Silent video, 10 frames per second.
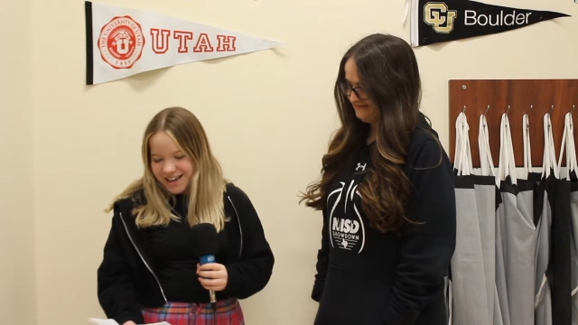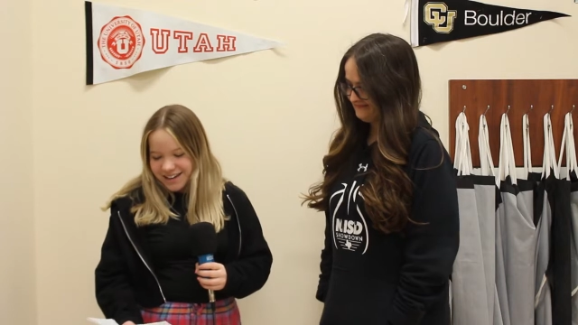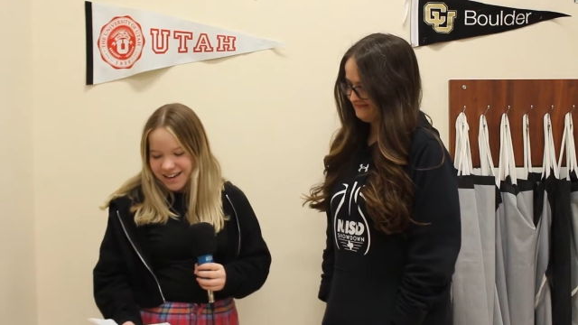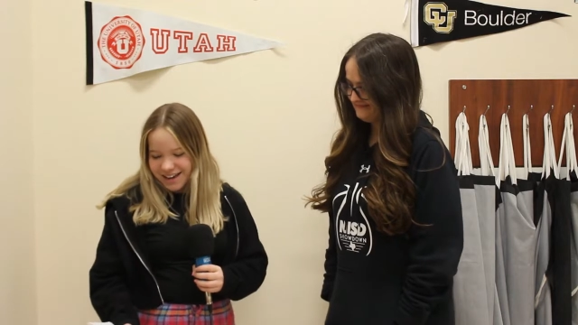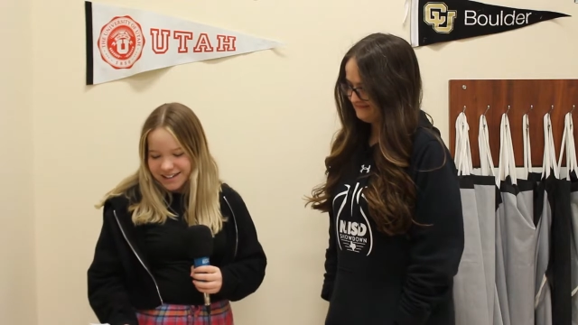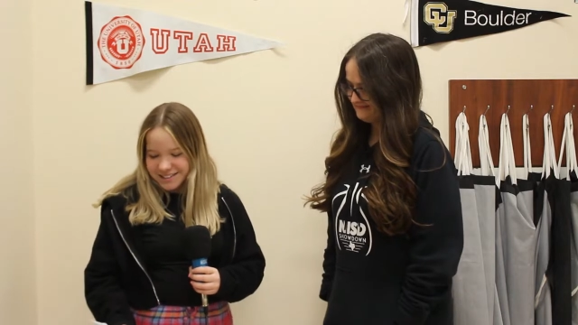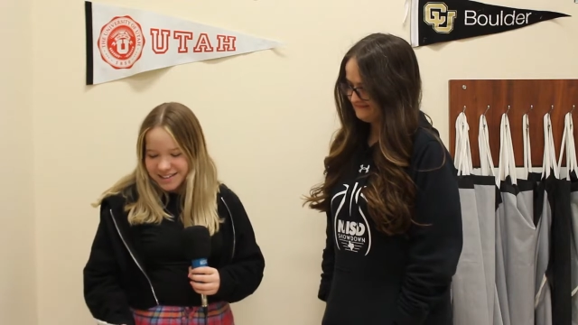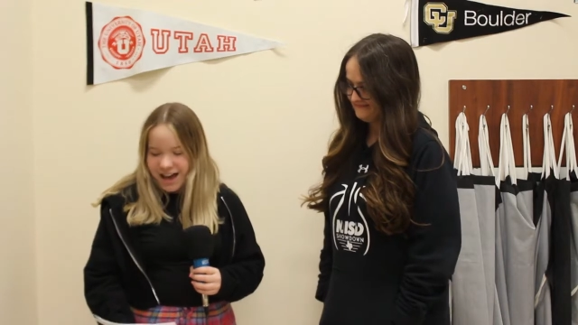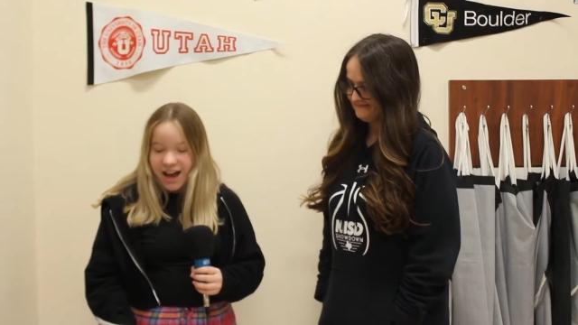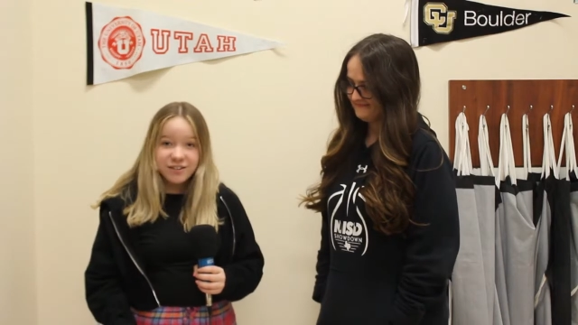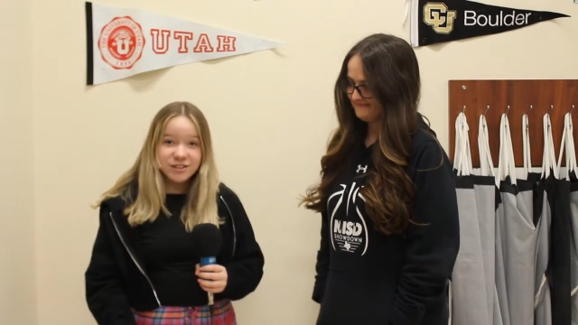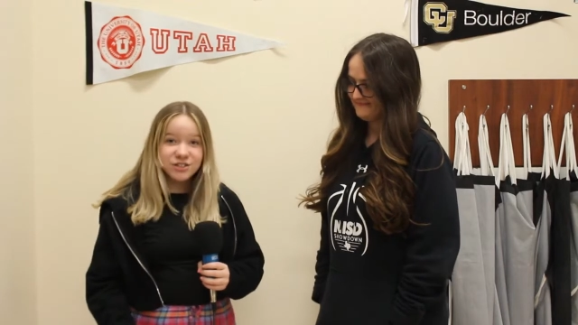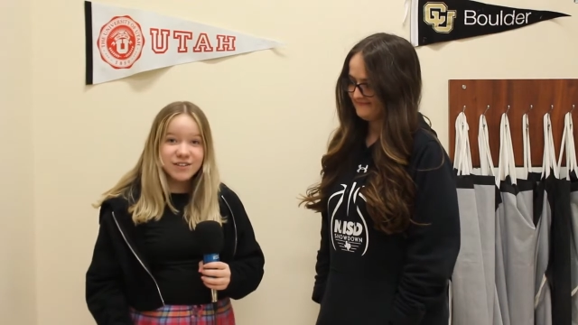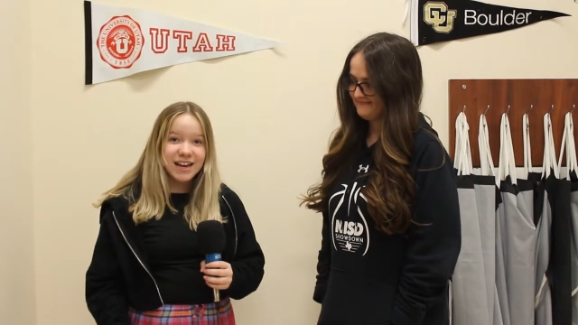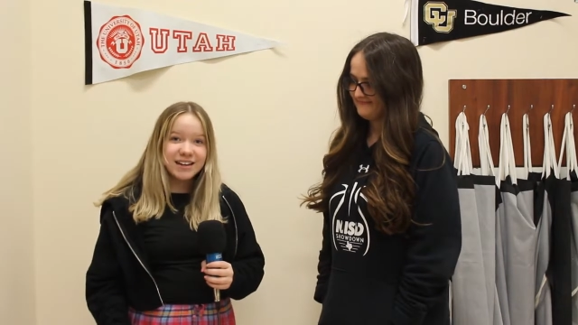Speaker 1: Next, how did
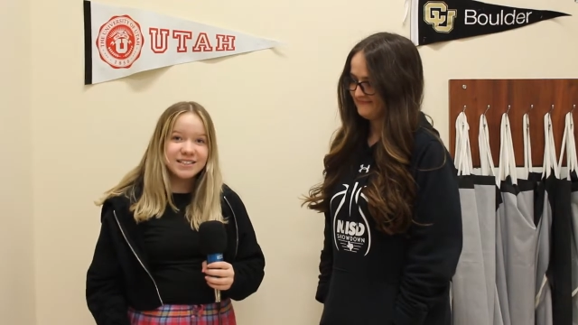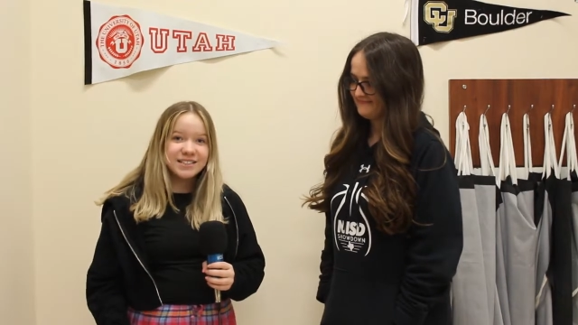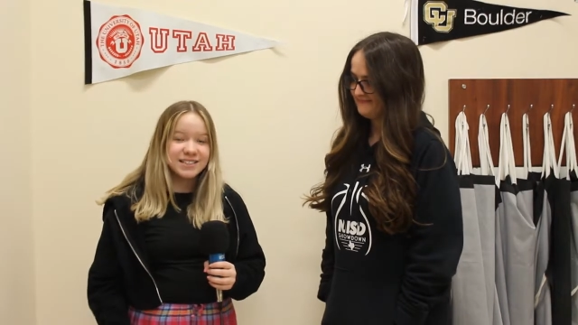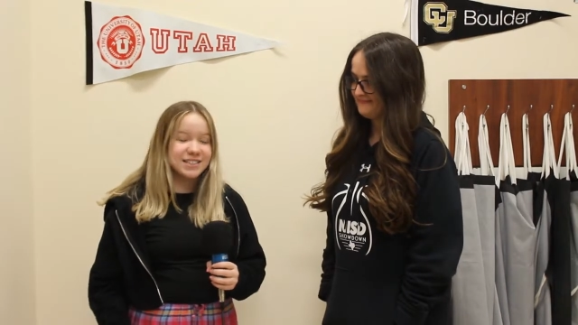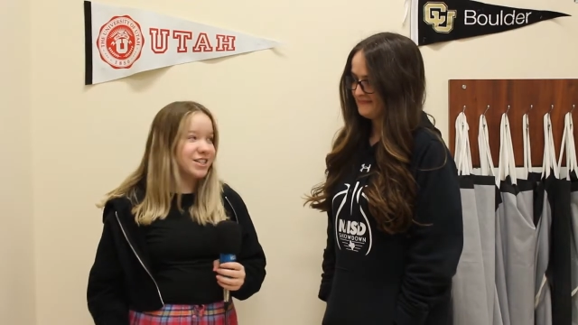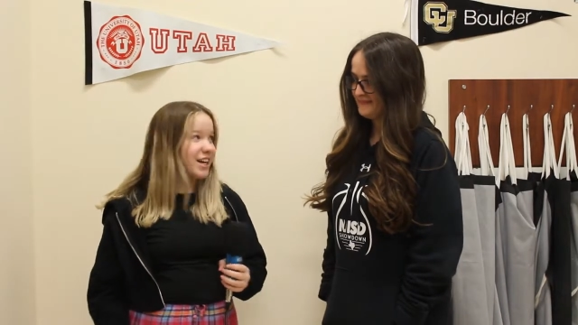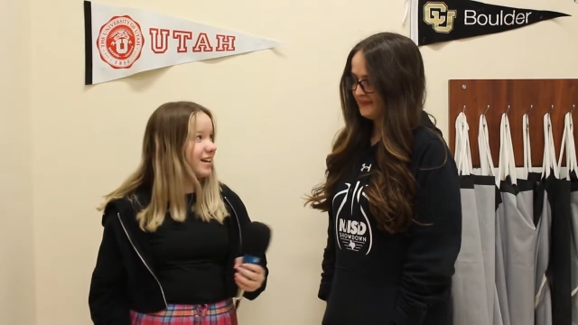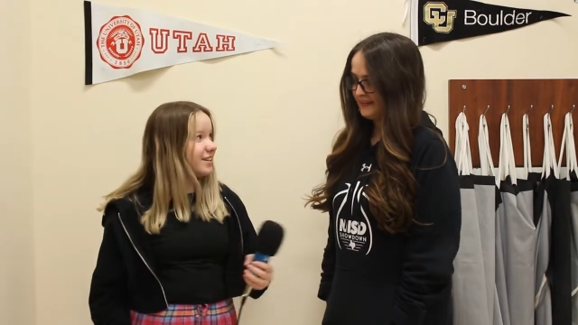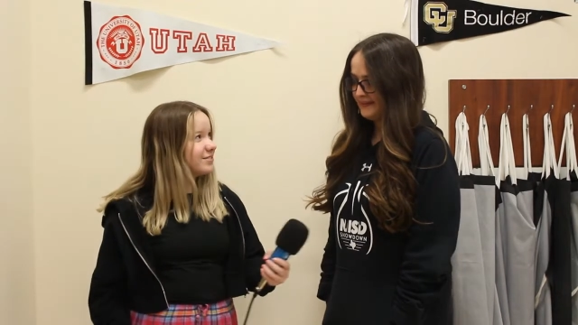you get into teaching?